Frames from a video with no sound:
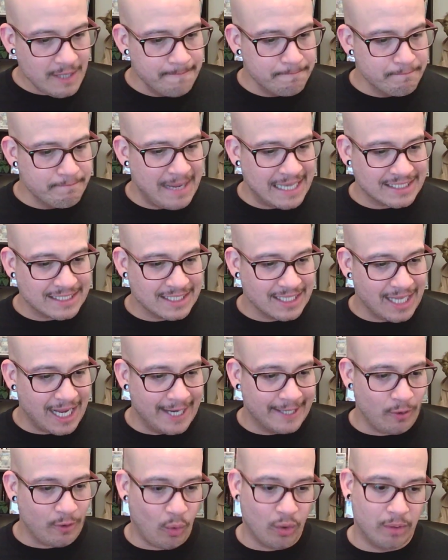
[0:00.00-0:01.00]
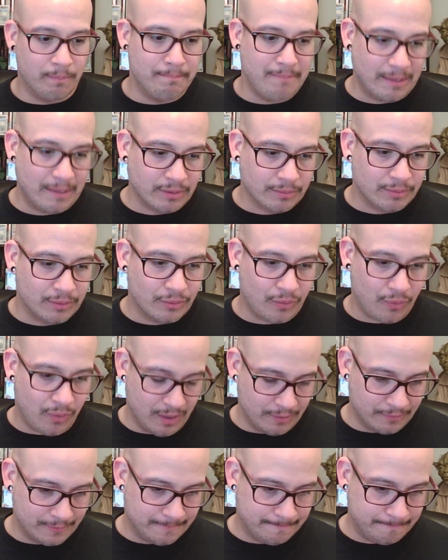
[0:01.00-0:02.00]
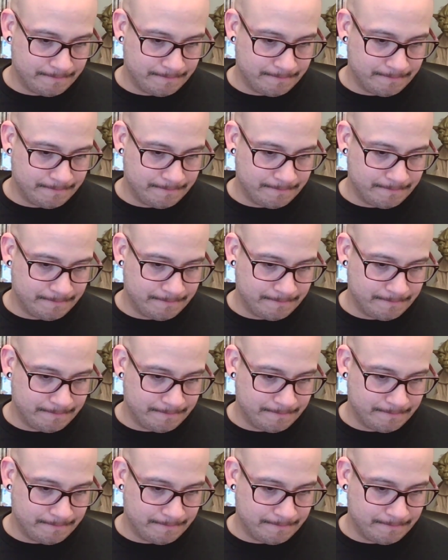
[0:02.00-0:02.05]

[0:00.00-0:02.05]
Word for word: Best line or memorable quote.